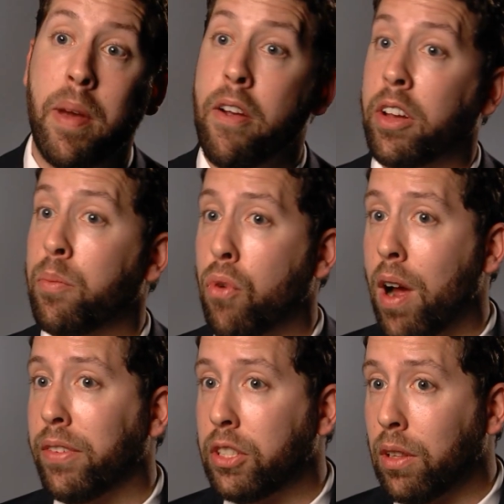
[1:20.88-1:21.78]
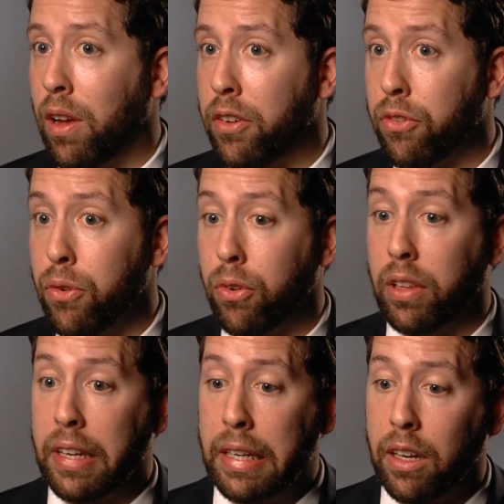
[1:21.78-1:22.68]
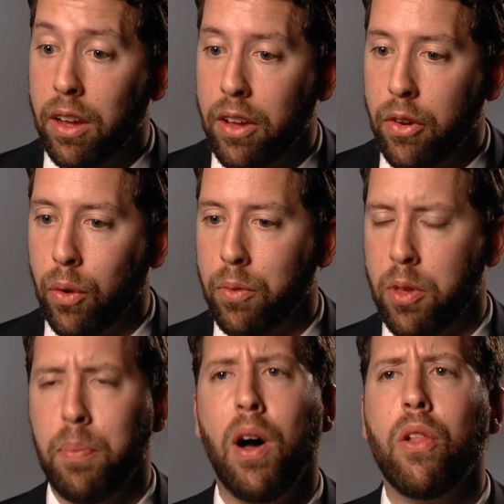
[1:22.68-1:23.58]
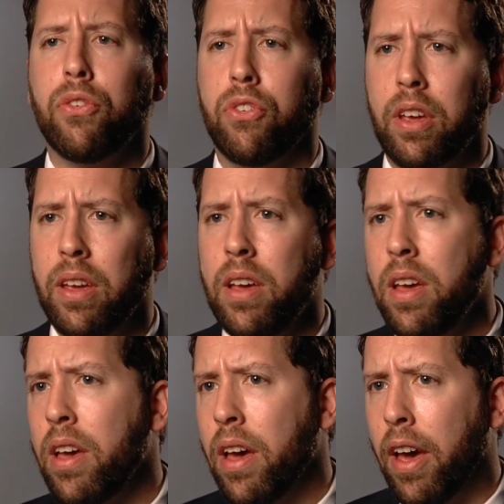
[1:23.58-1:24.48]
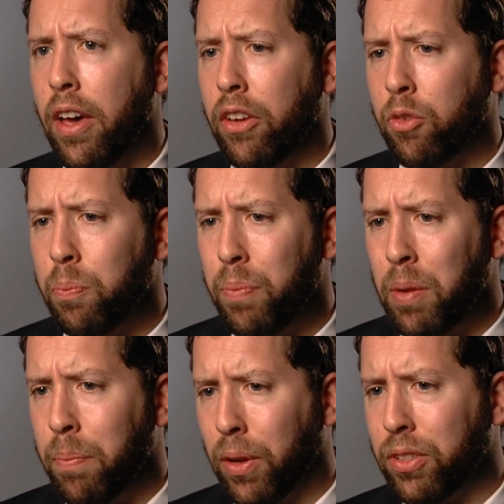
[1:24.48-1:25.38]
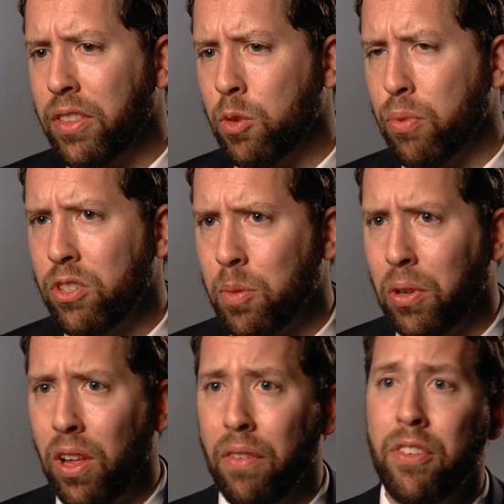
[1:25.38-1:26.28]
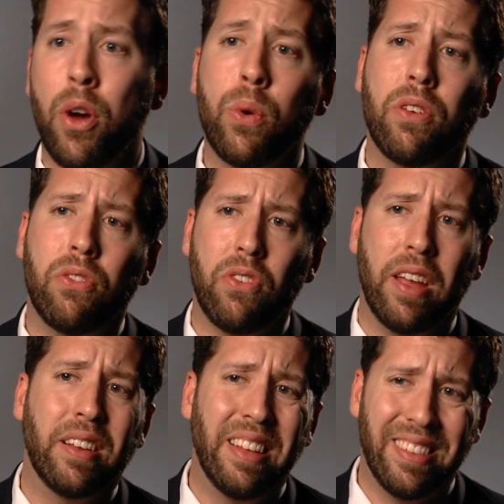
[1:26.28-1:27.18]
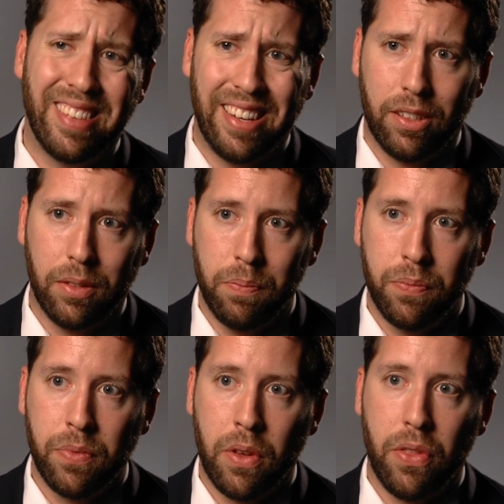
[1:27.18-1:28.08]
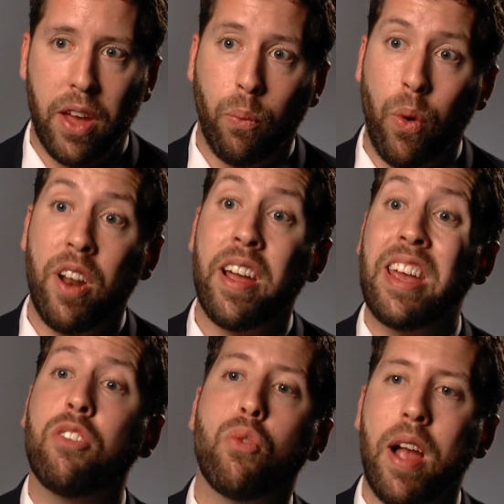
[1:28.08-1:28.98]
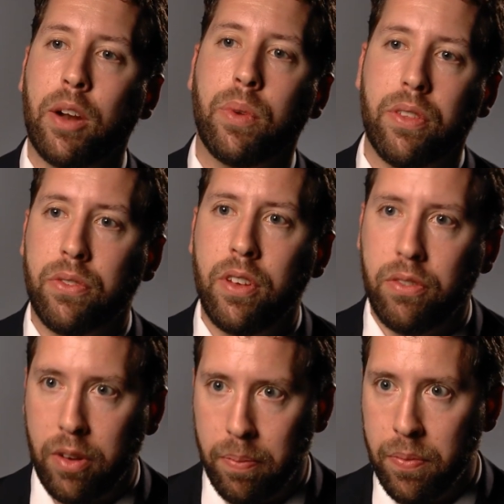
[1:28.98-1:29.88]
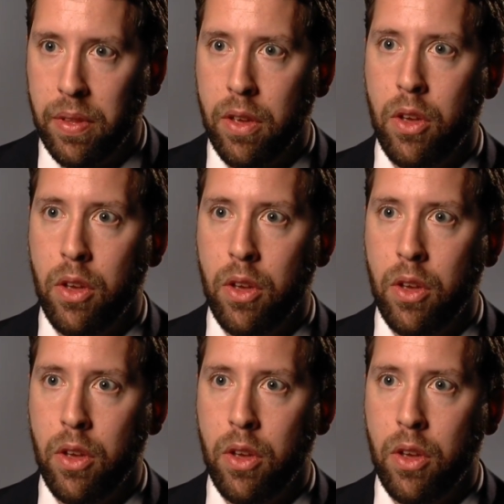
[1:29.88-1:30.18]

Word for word: American privacy laws usually, uh, or the policy, has been built on this principle of notice and consent. That when I interact with a system,